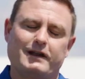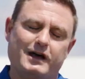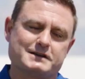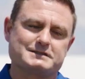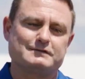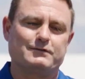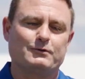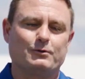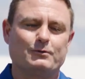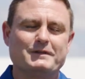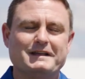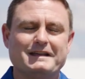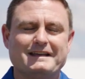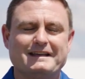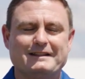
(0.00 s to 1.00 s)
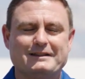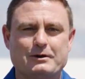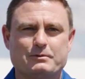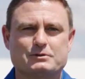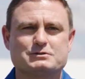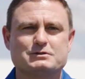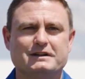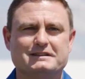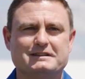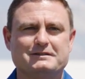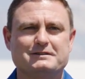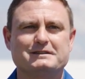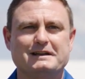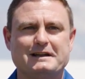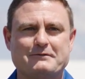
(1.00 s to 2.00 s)
Last of all, the opportunity
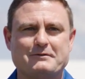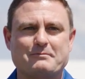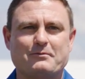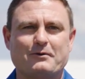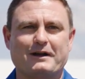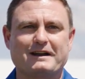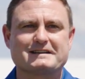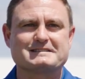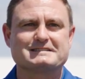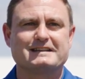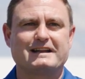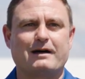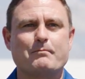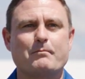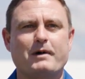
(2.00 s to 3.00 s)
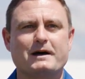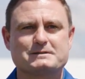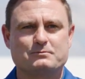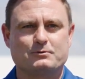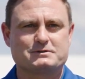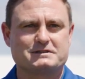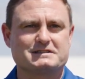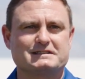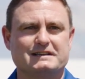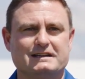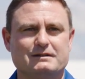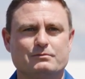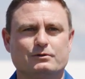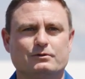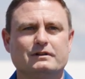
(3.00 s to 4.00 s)
to deliver products that are much more
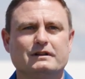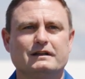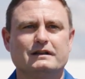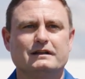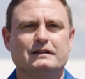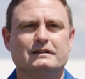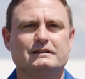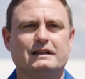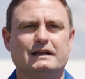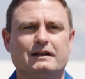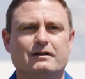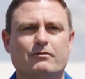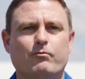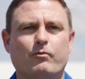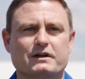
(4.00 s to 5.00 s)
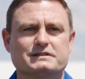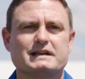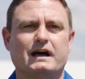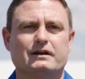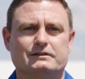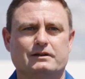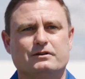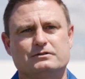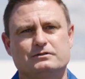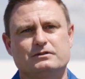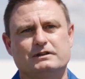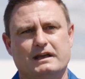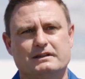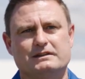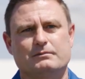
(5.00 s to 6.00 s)
sustainable than what's out there
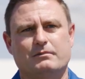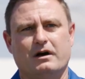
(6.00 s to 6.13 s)
today in the